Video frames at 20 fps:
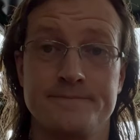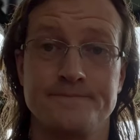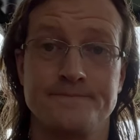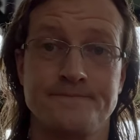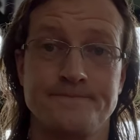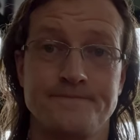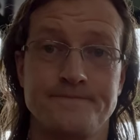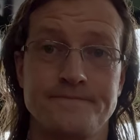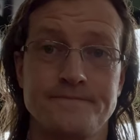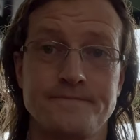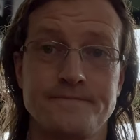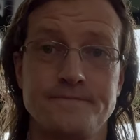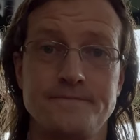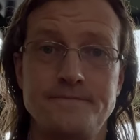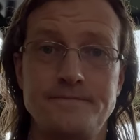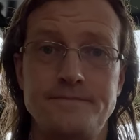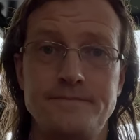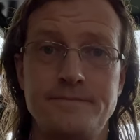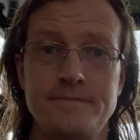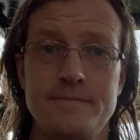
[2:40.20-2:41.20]

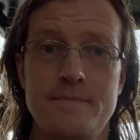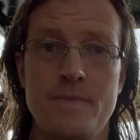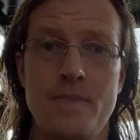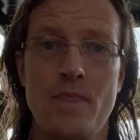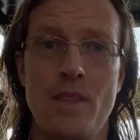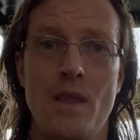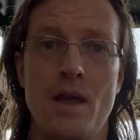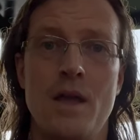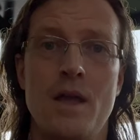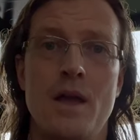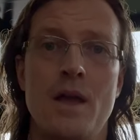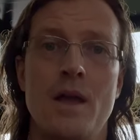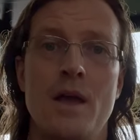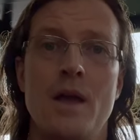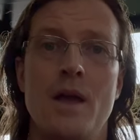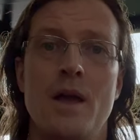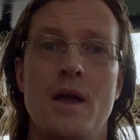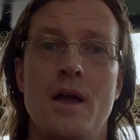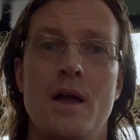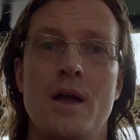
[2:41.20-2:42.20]

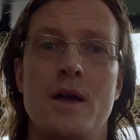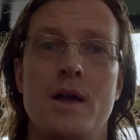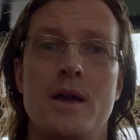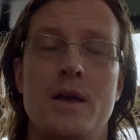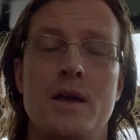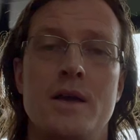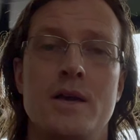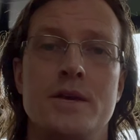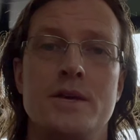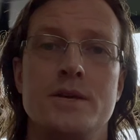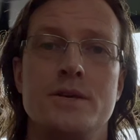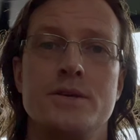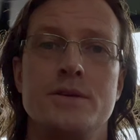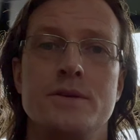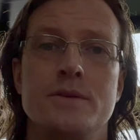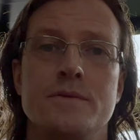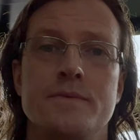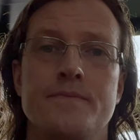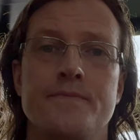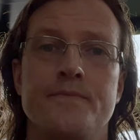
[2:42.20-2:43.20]

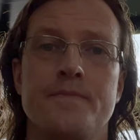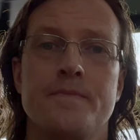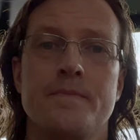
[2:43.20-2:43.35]
Nothing is said.